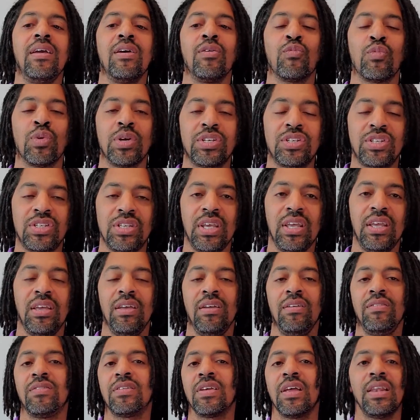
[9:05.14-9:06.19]

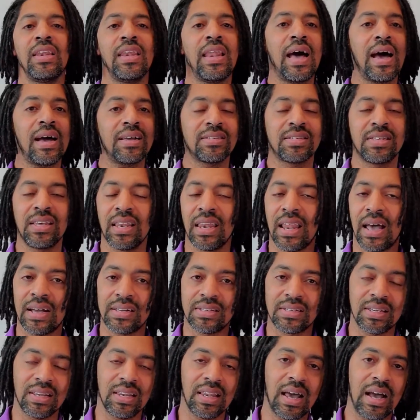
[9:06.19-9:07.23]
receives lots and lots
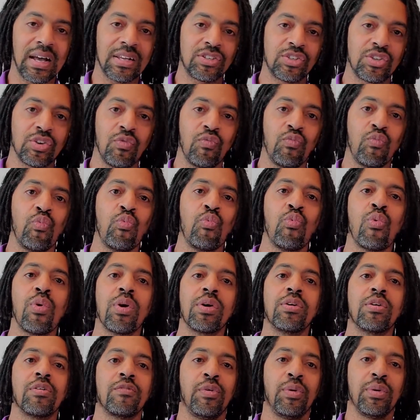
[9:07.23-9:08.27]
and lots of
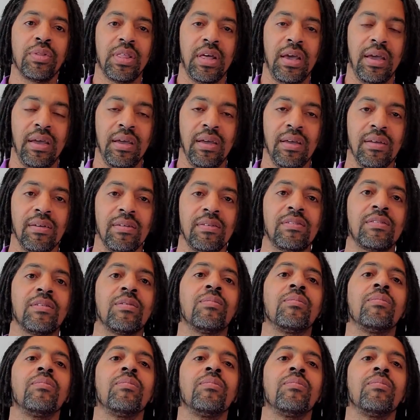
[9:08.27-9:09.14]
wonderful things.